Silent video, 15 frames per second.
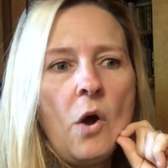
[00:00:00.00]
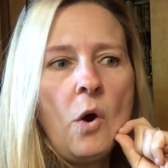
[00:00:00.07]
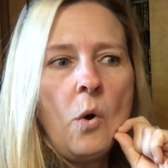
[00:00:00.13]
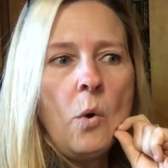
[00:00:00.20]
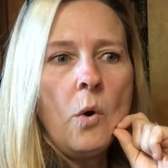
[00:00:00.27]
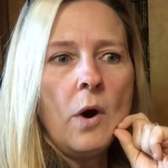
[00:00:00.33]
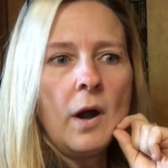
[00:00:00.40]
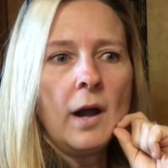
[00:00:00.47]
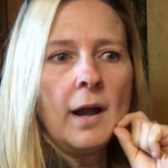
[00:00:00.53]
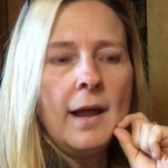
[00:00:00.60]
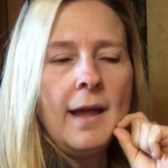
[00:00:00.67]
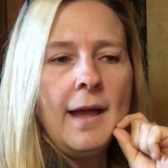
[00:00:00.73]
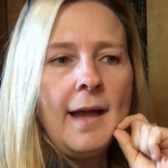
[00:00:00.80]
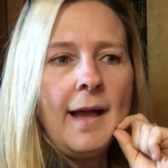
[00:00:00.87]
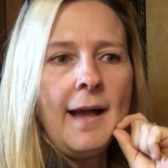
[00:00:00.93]

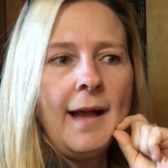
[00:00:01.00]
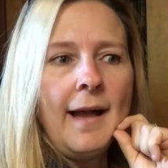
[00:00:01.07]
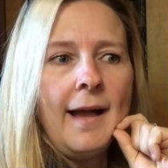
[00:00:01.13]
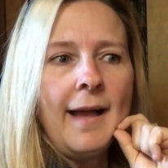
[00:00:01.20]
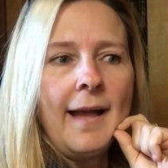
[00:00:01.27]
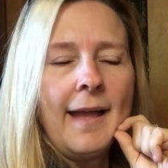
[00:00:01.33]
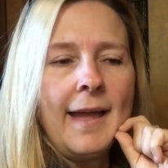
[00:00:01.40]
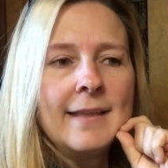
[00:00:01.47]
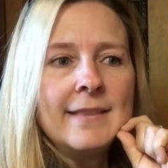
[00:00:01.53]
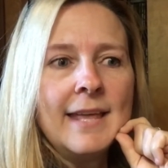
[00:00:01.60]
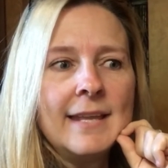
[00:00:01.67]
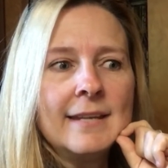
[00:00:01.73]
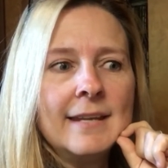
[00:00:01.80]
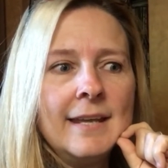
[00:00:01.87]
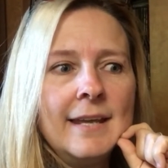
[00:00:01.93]
and
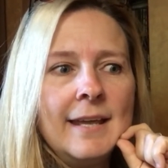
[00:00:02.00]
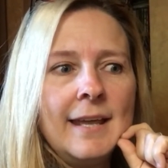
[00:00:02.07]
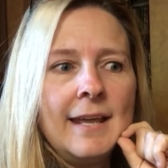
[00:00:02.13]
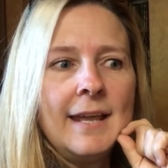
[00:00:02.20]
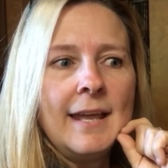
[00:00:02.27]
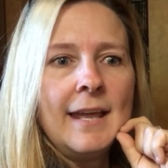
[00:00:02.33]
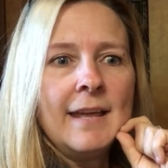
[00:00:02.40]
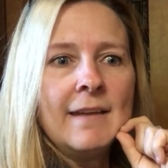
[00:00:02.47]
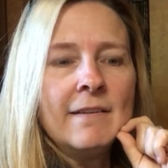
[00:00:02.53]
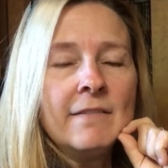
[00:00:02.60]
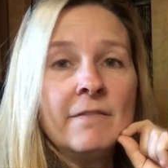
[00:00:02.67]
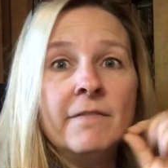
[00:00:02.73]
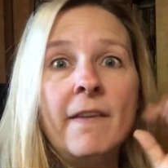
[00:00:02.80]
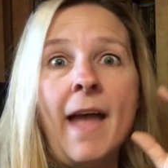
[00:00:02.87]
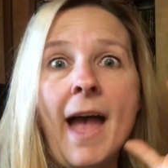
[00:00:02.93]
then
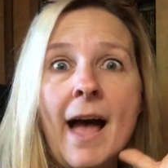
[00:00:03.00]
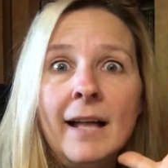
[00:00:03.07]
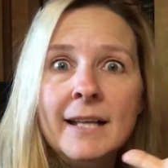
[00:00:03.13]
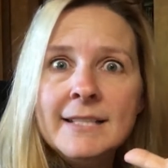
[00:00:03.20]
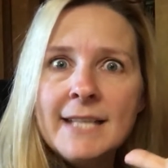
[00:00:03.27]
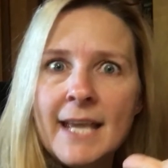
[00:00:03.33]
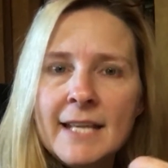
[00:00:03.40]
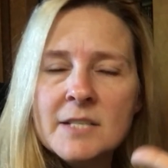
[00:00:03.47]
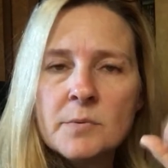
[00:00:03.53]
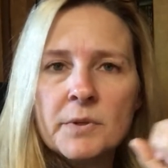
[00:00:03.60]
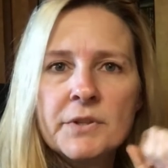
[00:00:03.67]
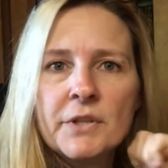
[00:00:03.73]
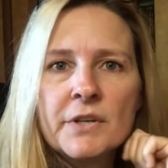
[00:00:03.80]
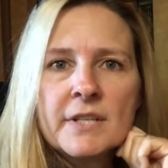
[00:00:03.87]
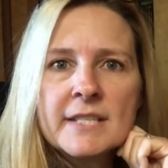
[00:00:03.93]
it validates
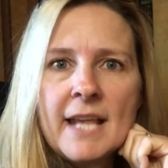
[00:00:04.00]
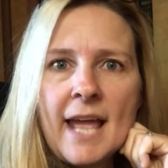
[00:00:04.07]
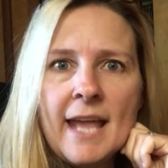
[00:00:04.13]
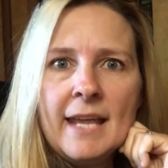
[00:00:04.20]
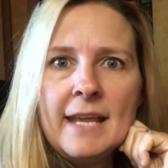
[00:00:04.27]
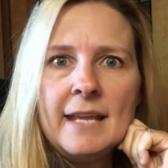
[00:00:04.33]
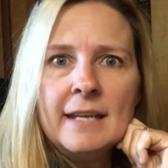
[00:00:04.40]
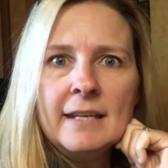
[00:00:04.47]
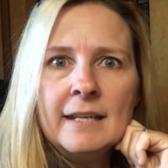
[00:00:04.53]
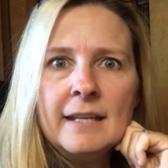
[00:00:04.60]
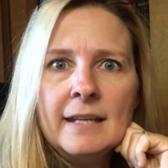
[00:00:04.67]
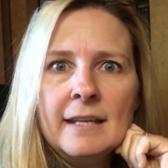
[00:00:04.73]
what they're saying.